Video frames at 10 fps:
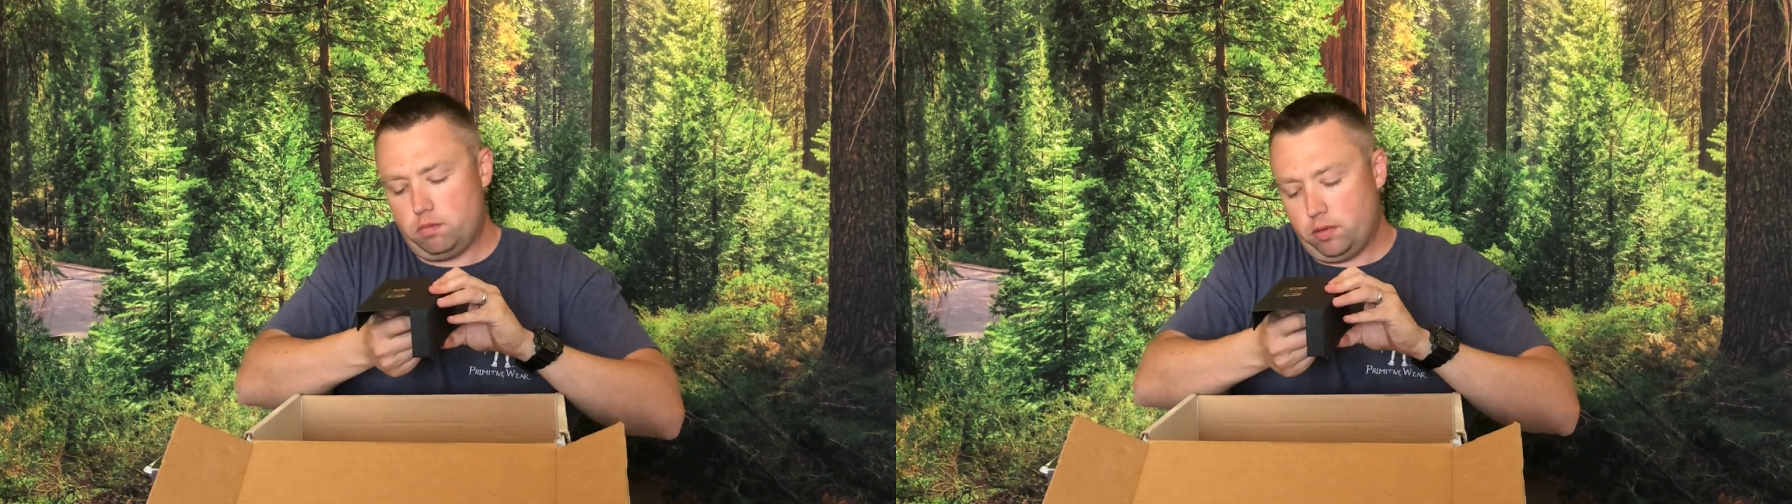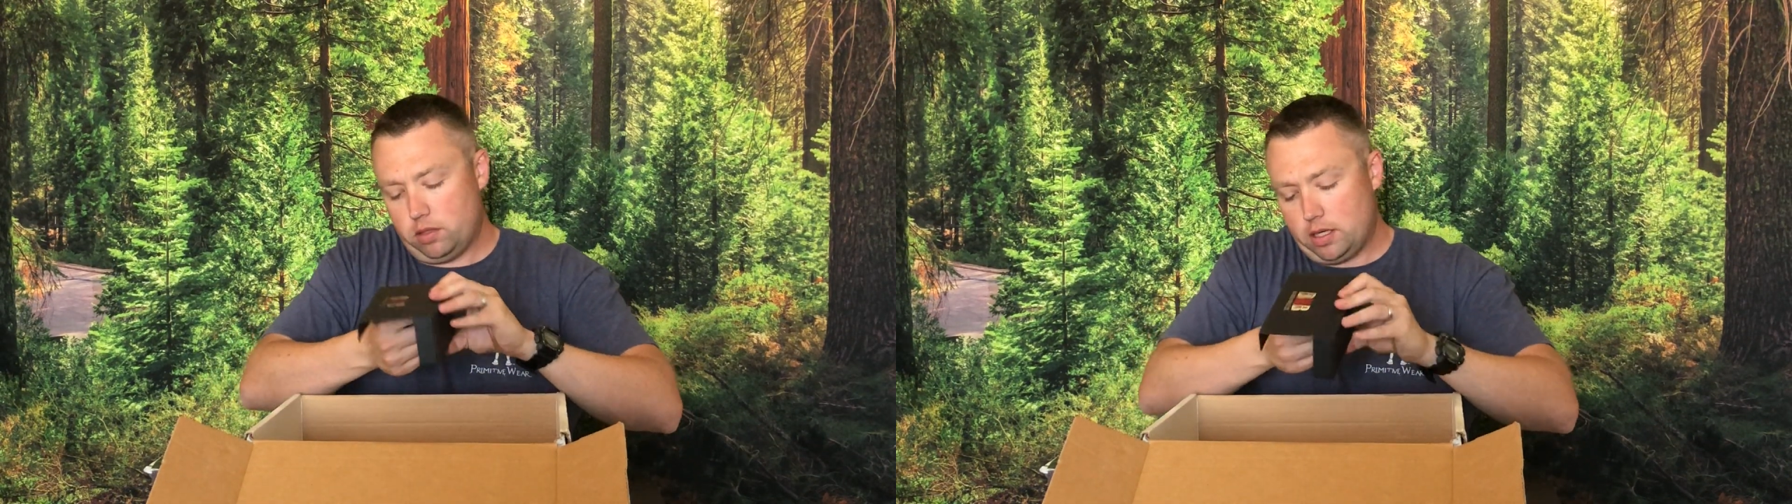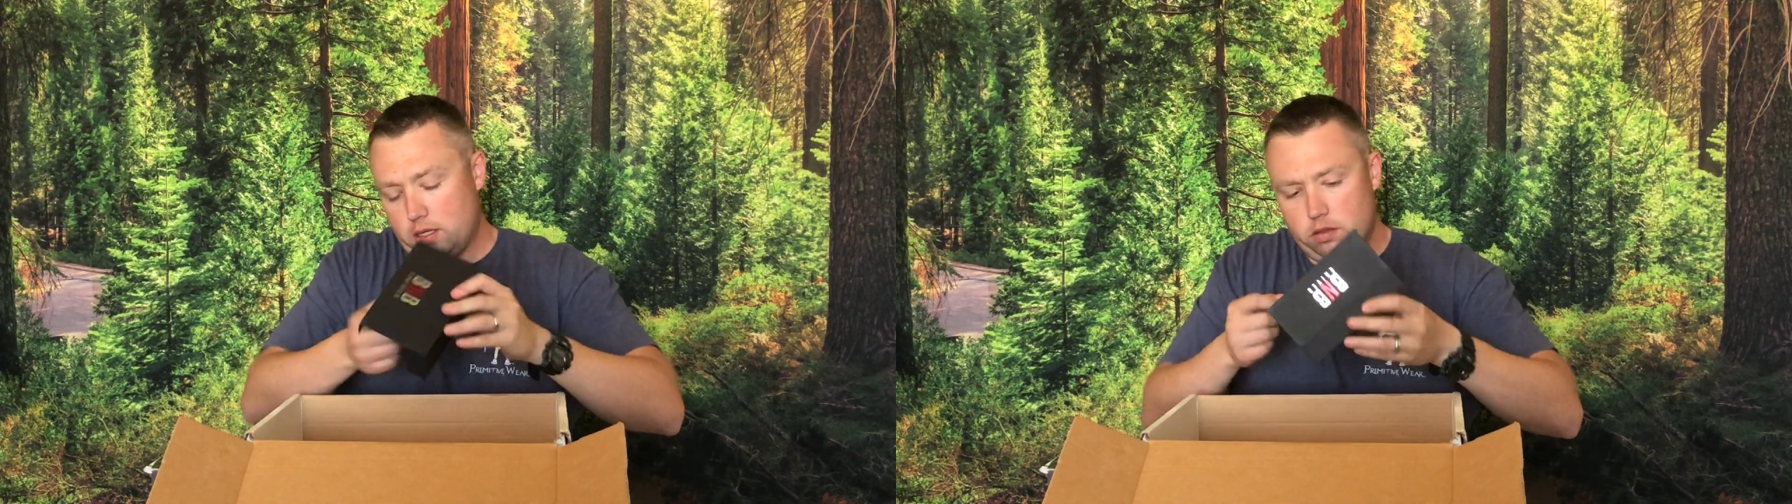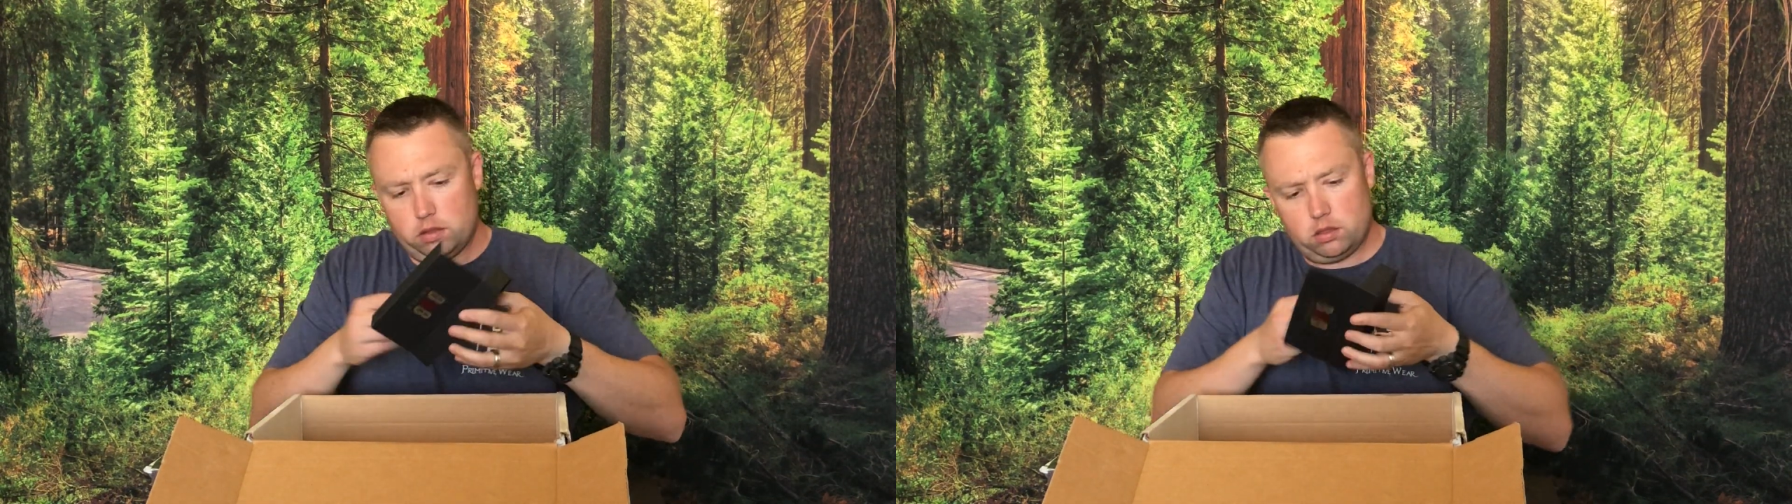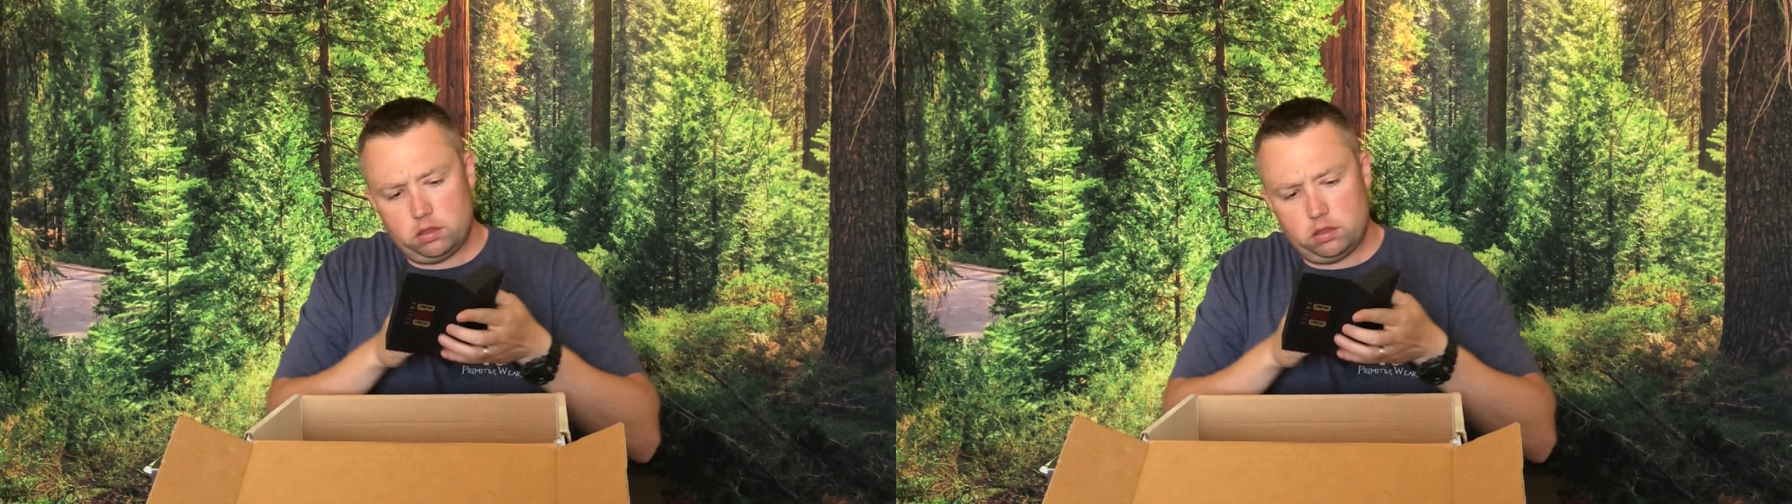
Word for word: pull it out.